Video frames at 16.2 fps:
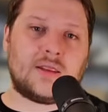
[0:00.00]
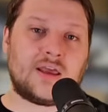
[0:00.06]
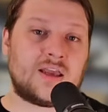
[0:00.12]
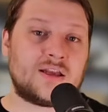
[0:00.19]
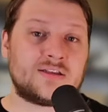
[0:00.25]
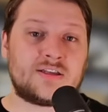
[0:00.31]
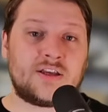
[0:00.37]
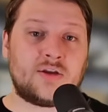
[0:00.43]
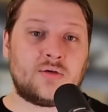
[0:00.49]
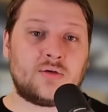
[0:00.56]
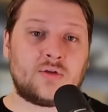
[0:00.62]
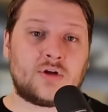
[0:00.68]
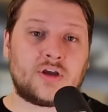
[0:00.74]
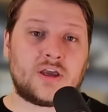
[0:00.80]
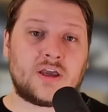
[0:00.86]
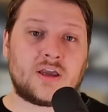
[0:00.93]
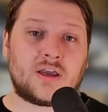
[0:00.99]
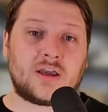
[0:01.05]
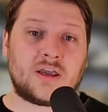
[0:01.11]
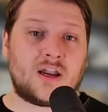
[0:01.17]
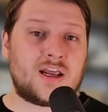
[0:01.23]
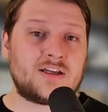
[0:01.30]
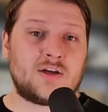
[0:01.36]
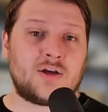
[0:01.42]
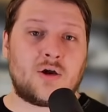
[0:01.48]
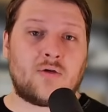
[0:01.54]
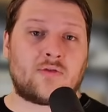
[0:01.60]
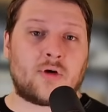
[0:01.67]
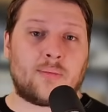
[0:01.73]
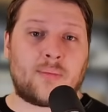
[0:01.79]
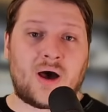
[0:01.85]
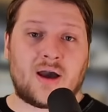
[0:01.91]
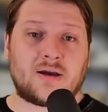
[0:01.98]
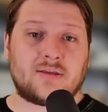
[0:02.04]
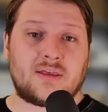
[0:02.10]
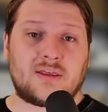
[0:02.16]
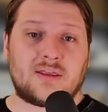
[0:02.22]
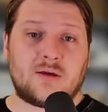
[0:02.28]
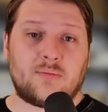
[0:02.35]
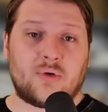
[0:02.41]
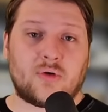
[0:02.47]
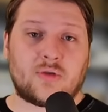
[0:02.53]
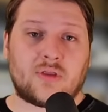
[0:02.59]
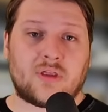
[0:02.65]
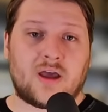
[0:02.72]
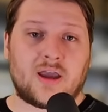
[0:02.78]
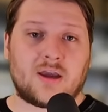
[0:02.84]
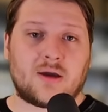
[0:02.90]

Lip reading: continue looking, connecting over a manga that they both like,